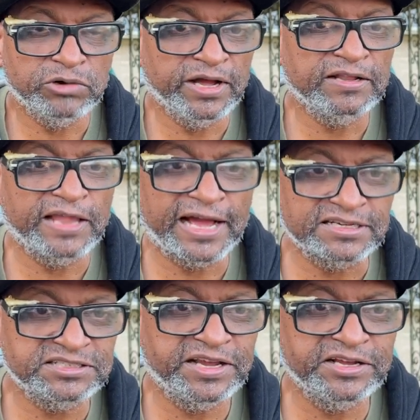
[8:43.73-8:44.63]
Well, like
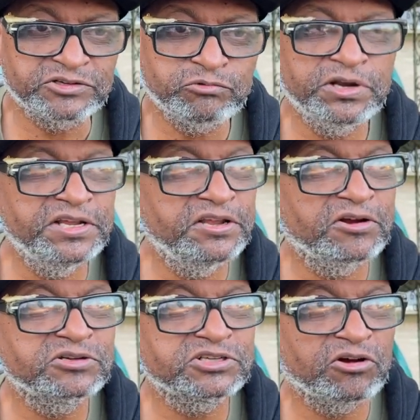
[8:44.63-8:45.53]
I said, 20
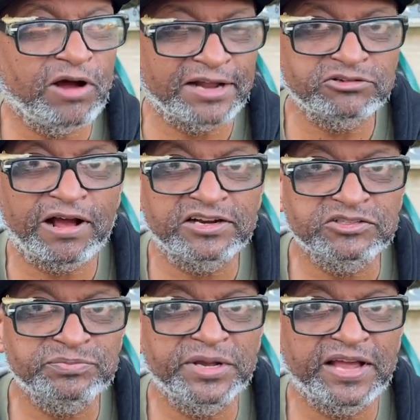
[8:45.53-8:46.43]
years ago, I tried
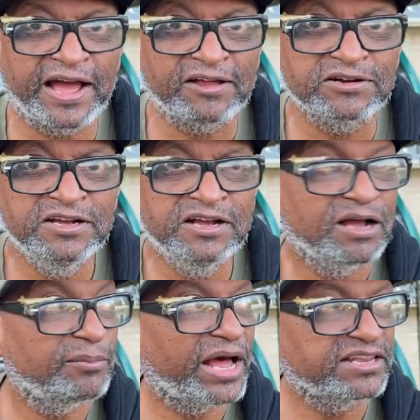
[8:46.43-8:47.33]
to speak out
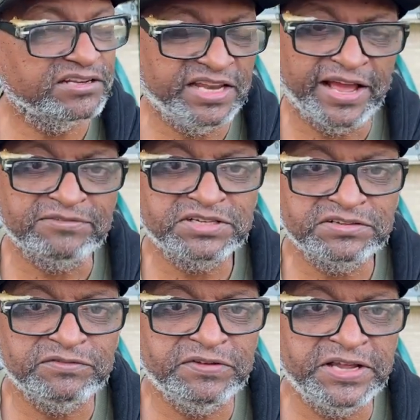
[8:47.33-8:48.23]
about the deaths
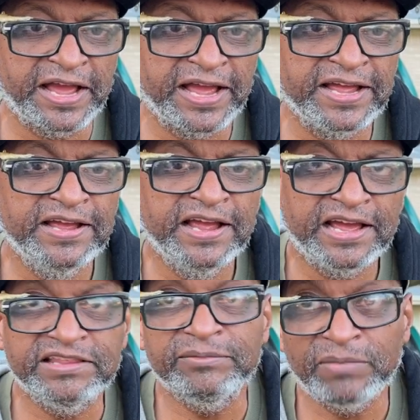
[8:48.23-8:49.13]
at the VA
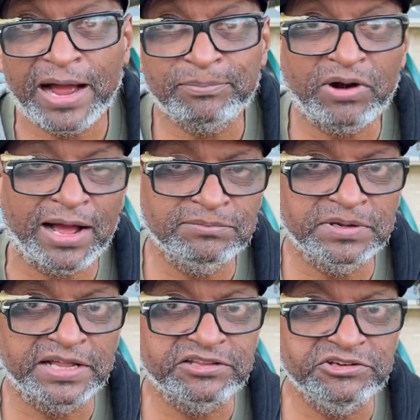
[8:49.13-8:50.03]
and then my
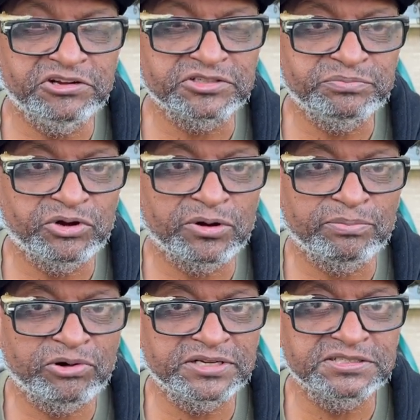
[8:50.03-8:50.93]
problem at the U.S. Bureau
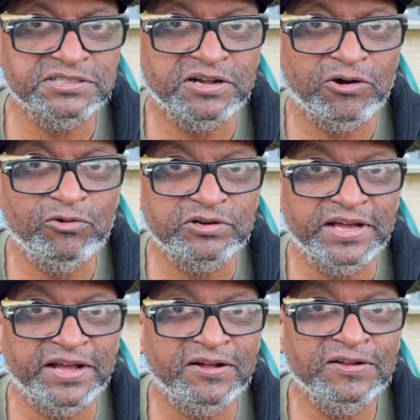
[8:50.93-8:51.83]
of Prisons at
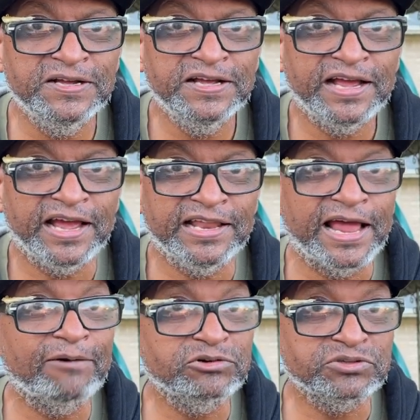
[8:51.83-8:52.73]
Oakdale, and
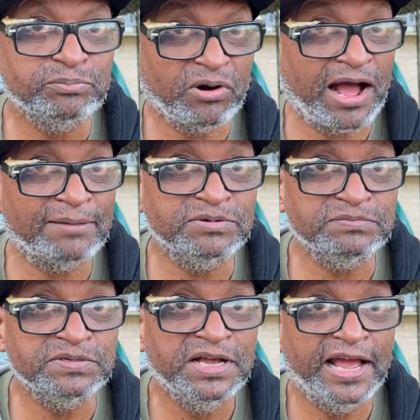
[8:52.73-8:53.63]
that was a problem.
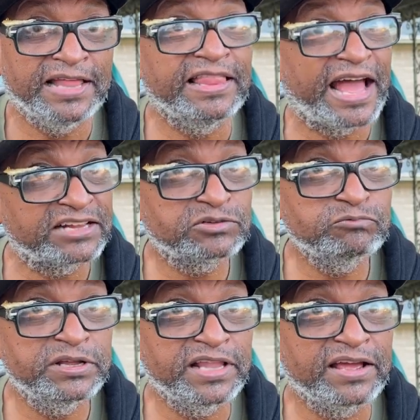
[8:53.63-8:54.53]
And that's
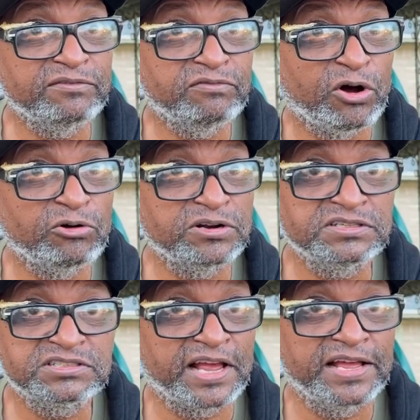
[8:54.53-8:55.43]
when they
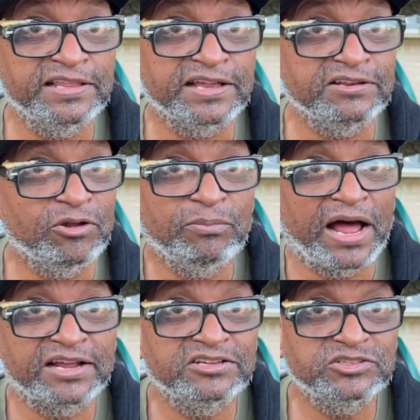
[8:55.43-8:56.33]
voted saying that
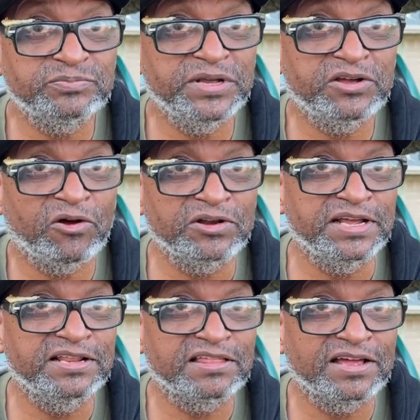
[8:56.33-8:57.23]
nobody could speak on
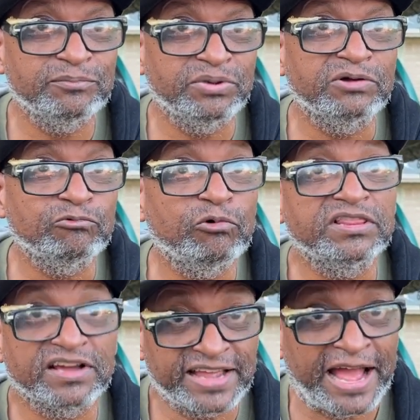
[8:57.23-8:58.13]
anything but
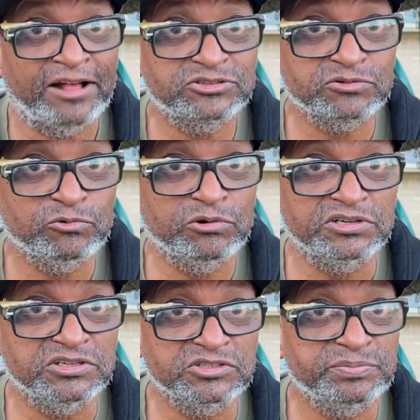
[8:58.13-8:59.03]
what the council
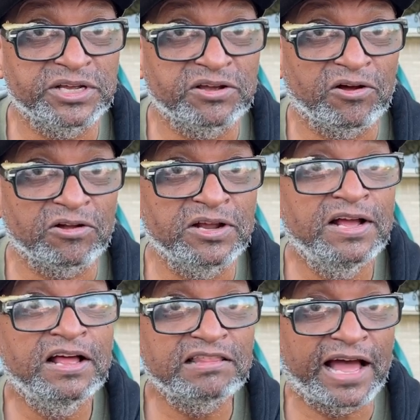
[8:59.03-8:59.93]
wanted to speak
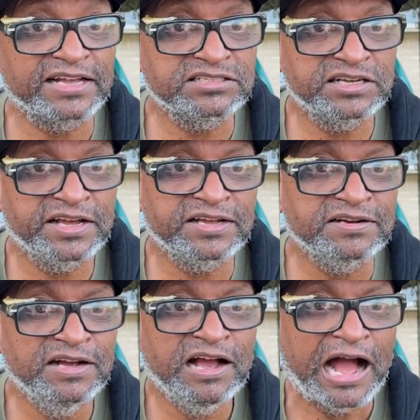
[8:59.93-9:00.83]
on. Like I said,
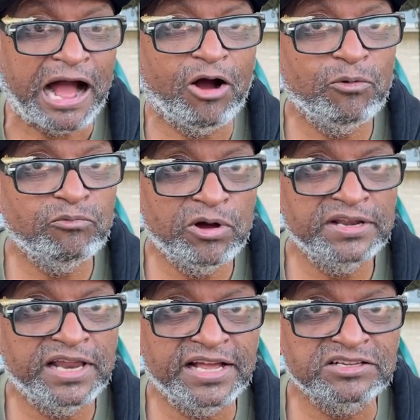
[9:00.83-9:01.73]
I hope
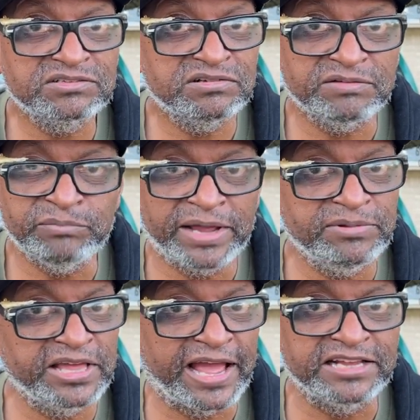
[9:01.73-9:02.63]
one day
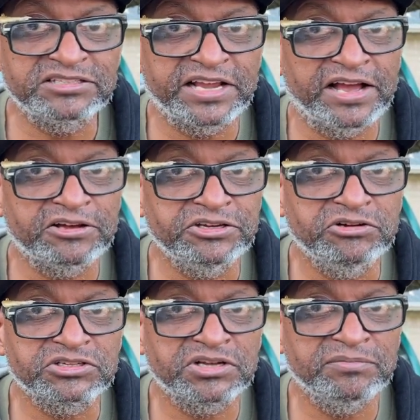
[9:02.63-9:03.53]
maybe the
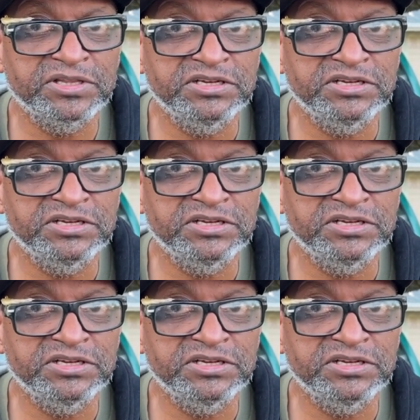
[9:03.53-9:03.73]
ACLU or some of